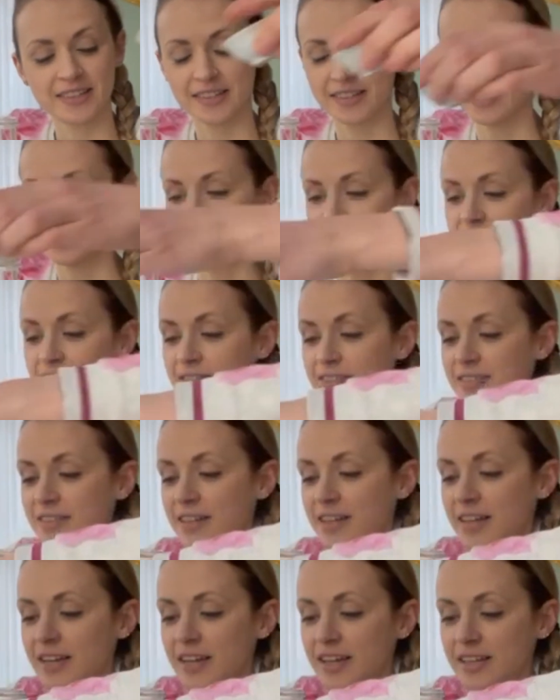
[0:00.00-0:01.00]
So,
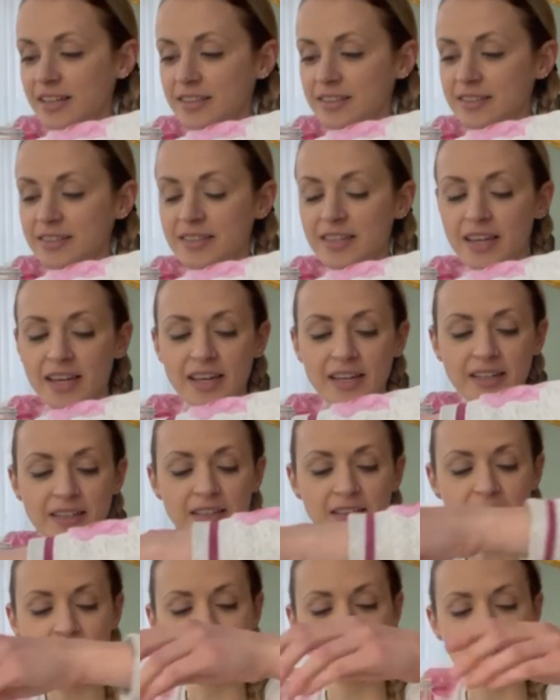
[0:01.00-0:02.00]
and
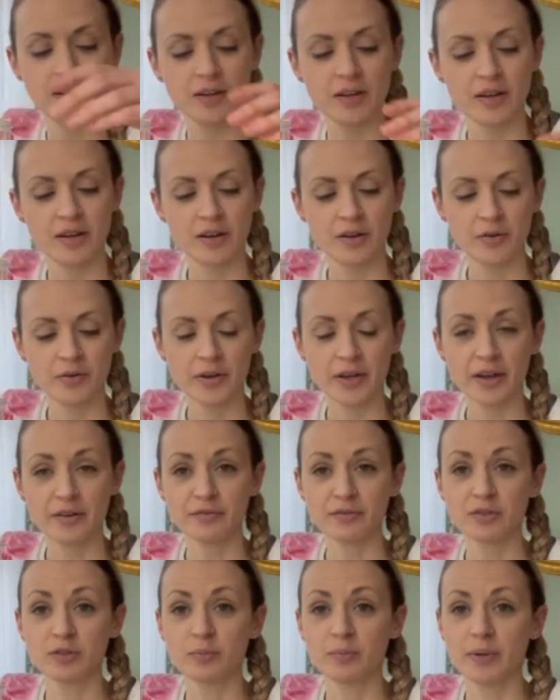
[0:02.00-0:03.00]
then we
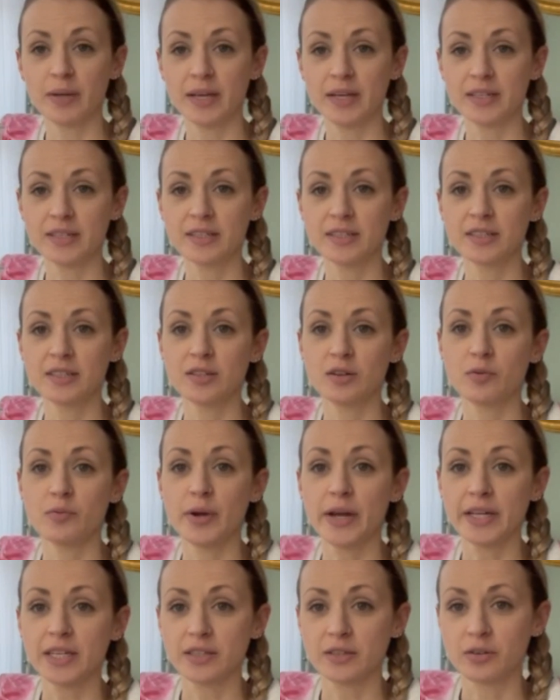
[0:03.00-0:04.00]
have to blend the
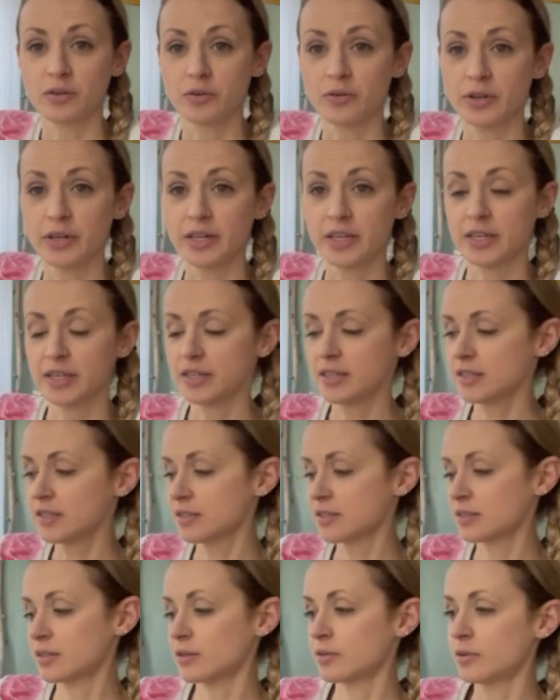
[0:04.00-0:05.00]
wet
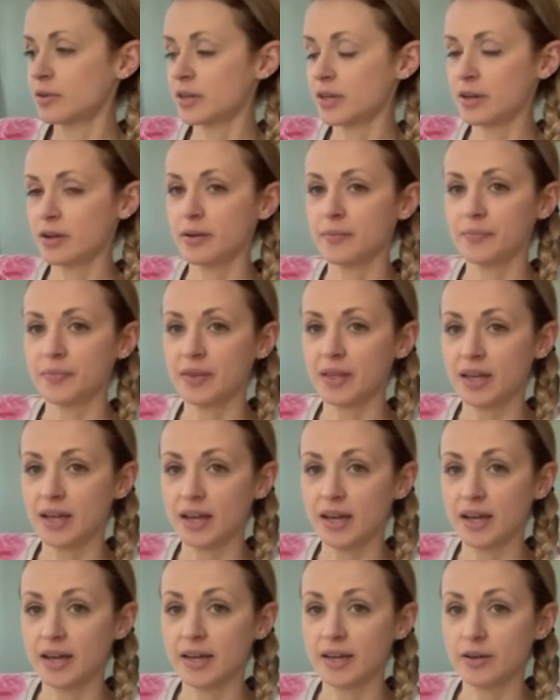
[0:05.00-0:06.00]
ingredients. So here
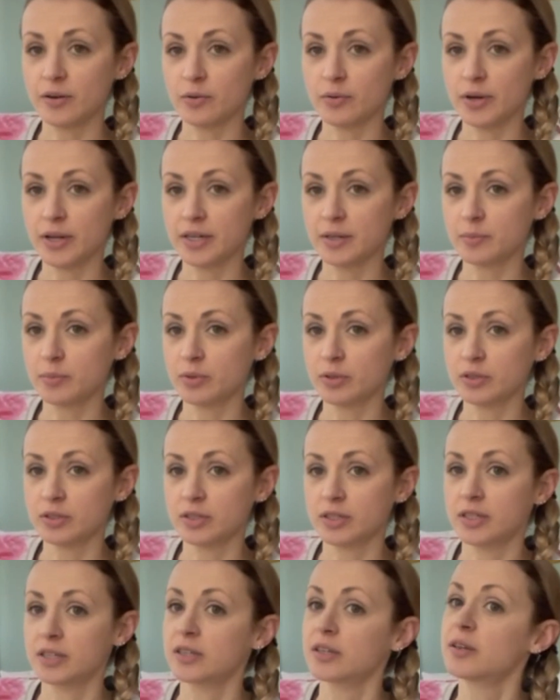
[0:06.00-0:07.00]
I already put
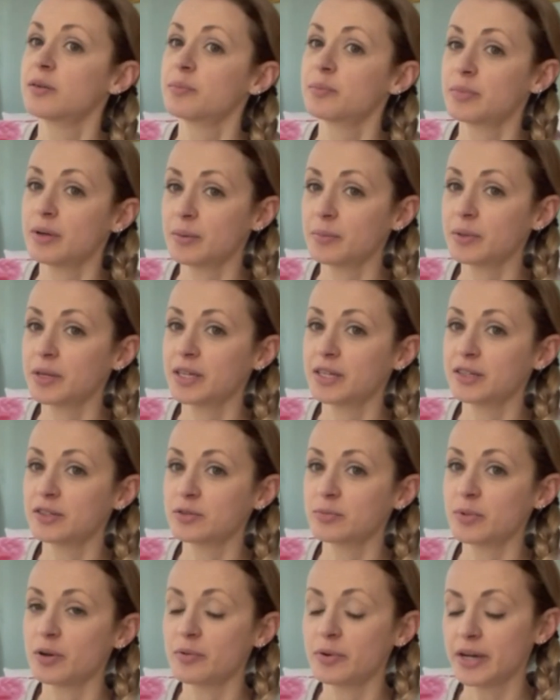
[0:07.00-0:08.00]
the pumpkin into
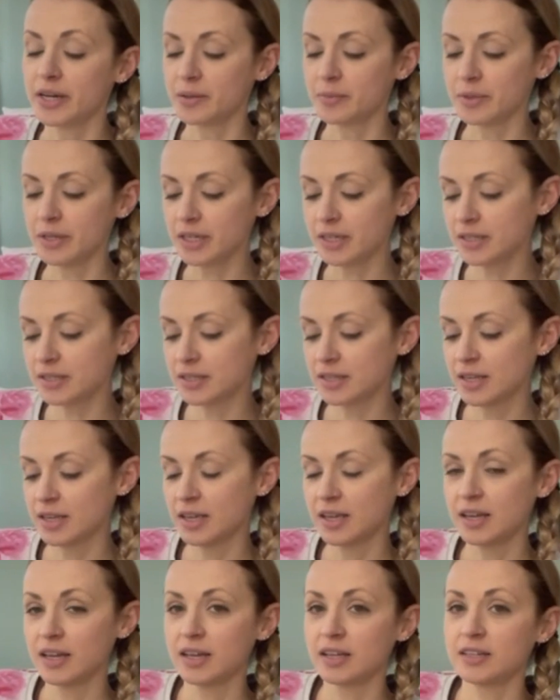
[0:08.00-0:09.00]
my Vitamix.
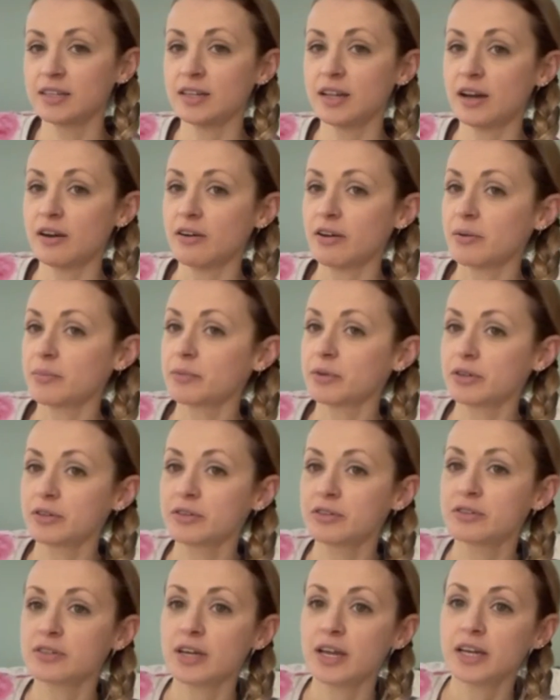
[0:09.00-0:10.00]
Now I'm
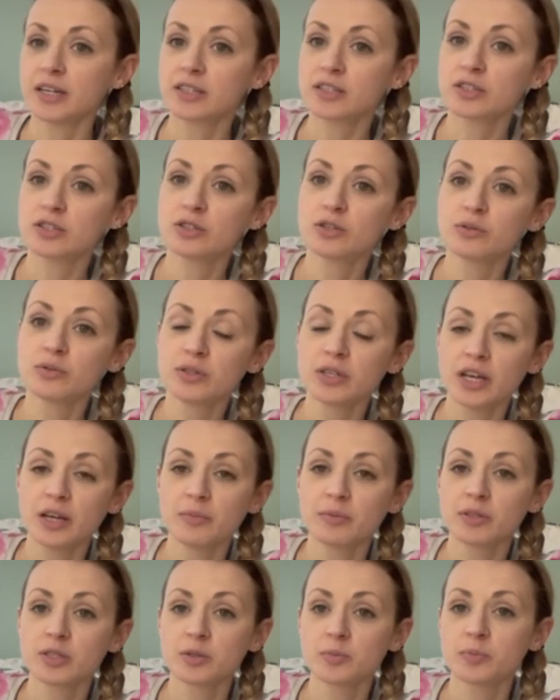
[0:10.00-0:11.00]
going to add 2
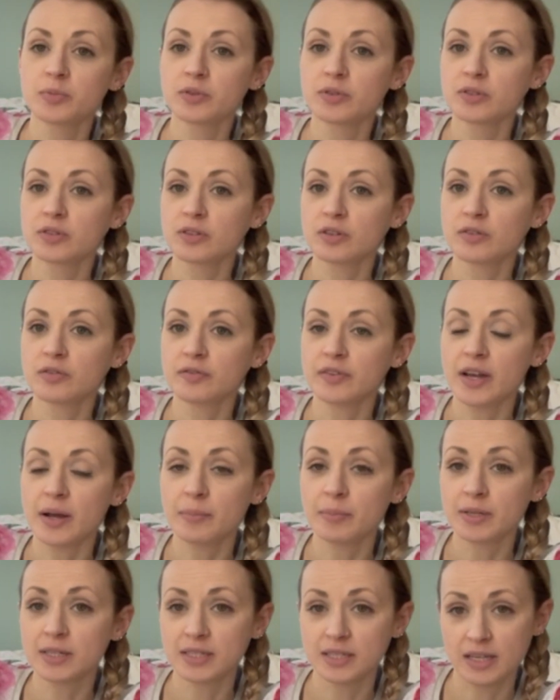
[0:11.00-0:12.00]
tablespoons of
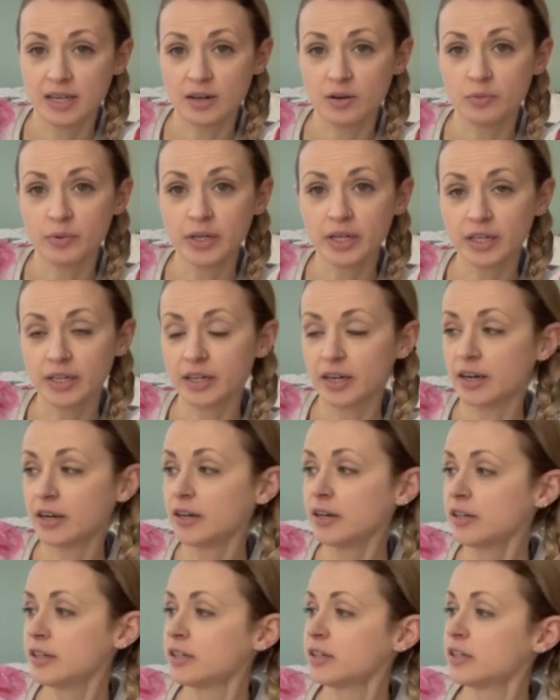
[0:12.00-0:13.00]
apple cider vinegar.